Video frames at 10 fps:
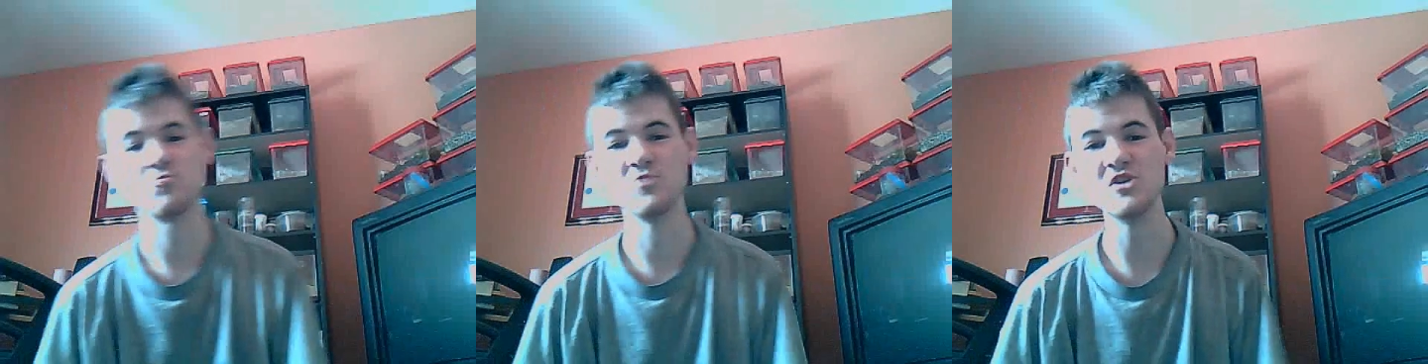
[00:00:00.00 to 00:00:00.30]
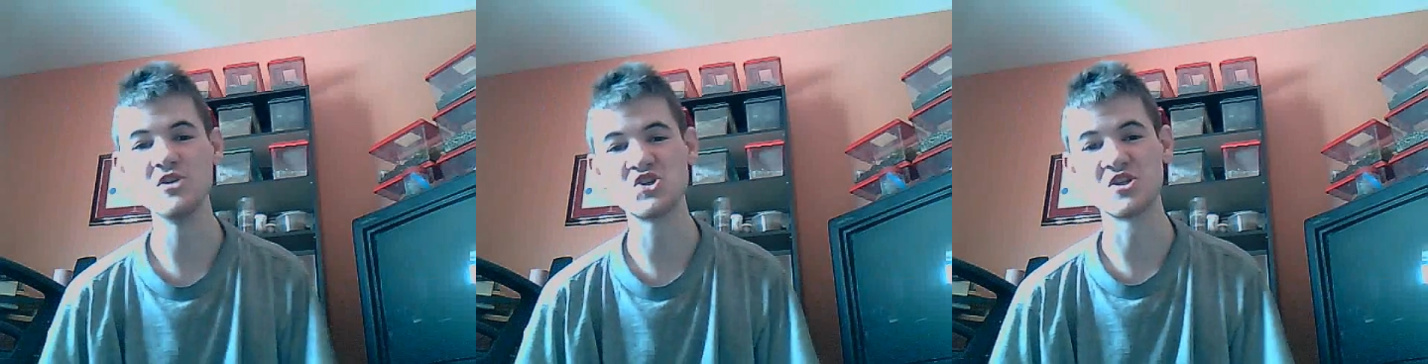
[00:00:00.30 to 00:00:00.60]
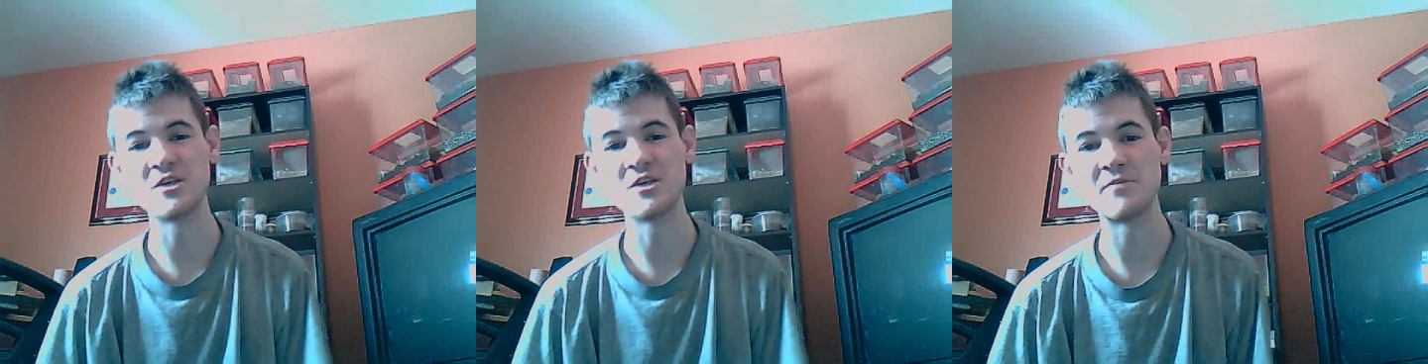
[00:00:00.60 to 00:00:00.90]
really
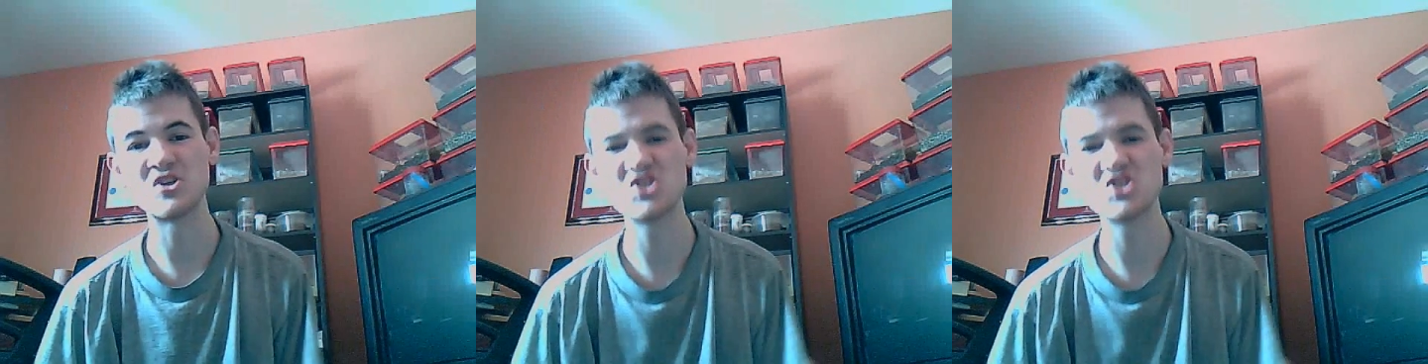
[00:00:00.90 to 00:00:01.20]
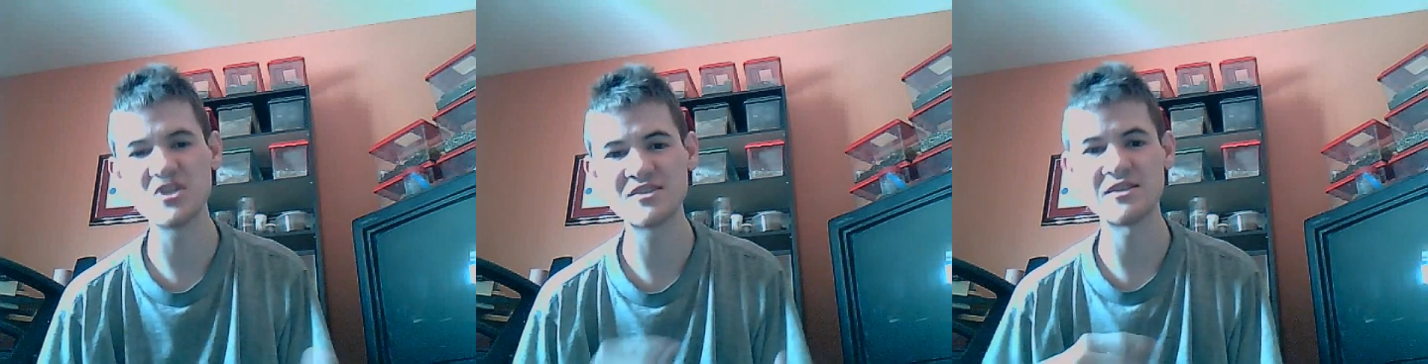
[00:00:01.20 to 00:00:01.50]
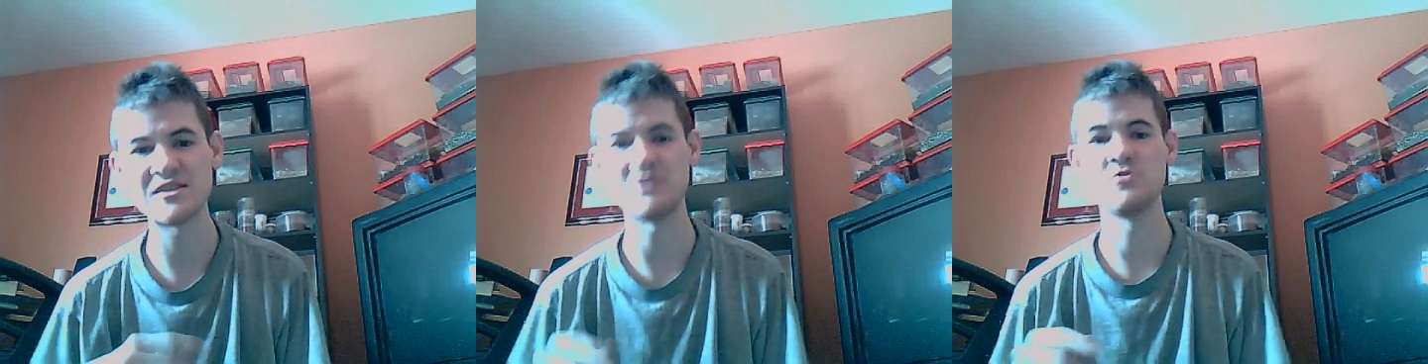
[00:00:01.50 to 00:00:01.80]
should keep it just
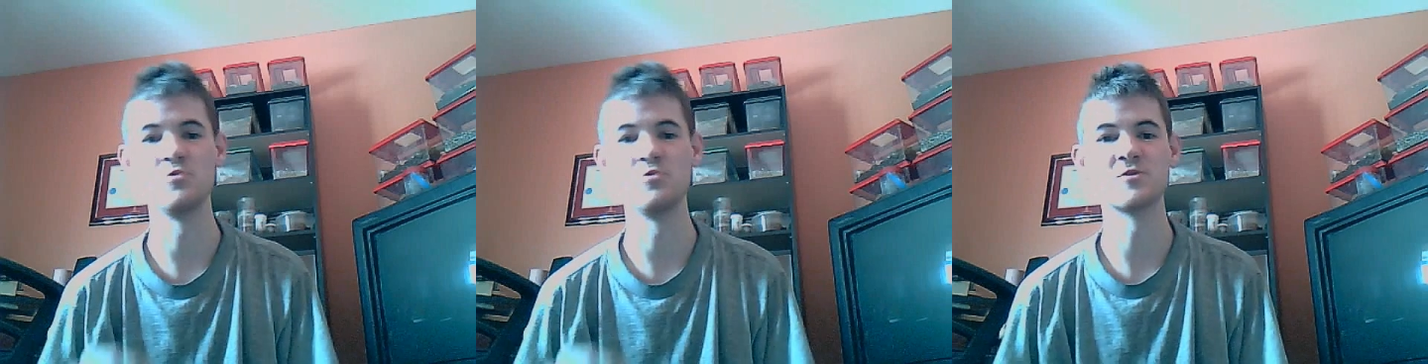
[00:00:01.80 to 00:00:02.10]
slightly cooler.